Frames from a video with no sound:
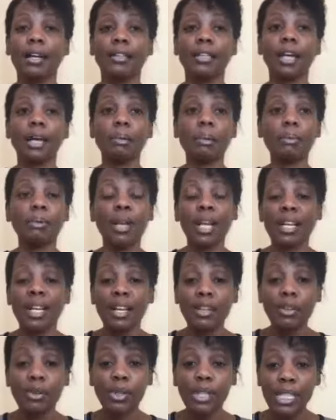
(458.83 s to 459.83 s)
young people are
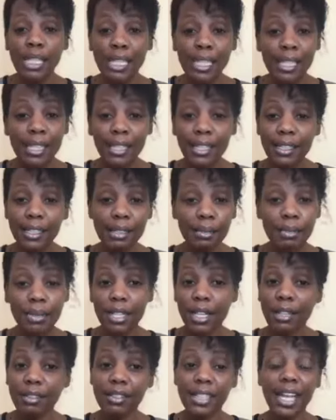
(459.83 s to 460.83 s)
not only killing
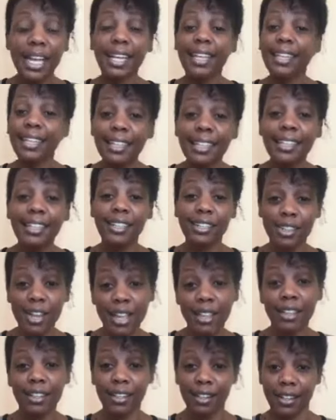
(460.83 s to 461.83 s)
themselves, they are killing each
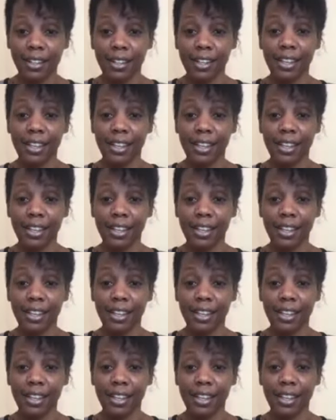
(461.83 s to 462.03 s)
other.